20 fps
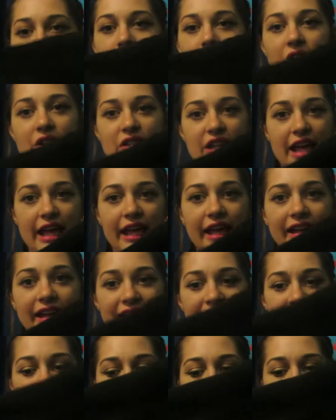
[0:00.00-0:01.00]
hoodie,
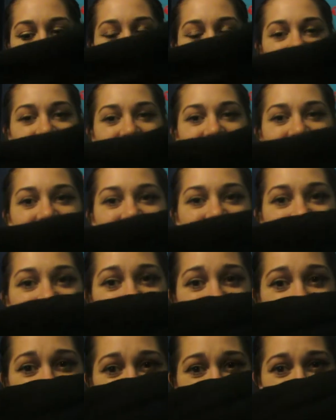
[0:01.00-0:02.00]
which is like a
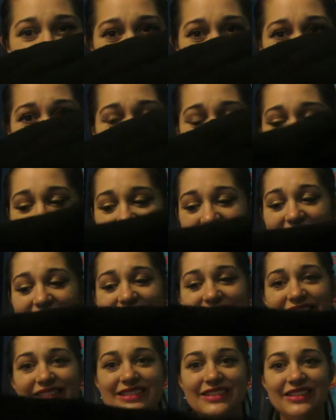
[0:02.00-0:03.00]
monster hoodie.
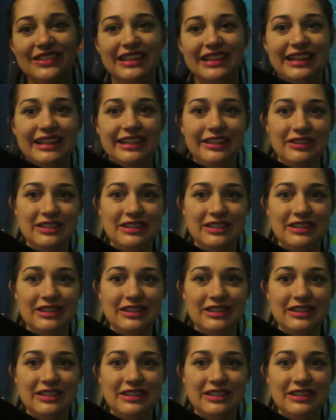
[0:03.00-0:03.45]
So it's got like little